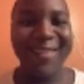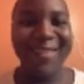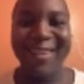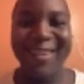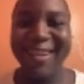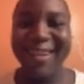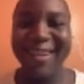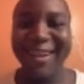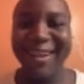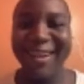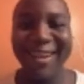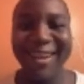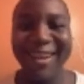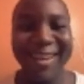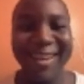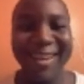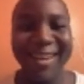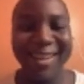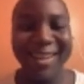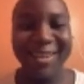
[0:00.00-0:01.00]
Try
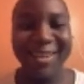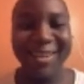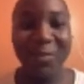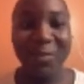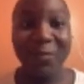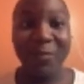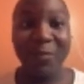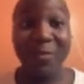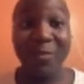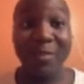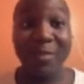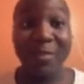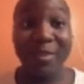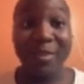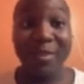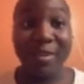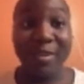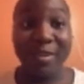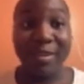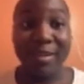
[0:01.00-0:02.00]
grounding him,
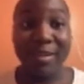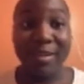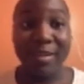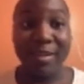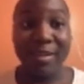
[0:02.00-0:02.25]
Mario.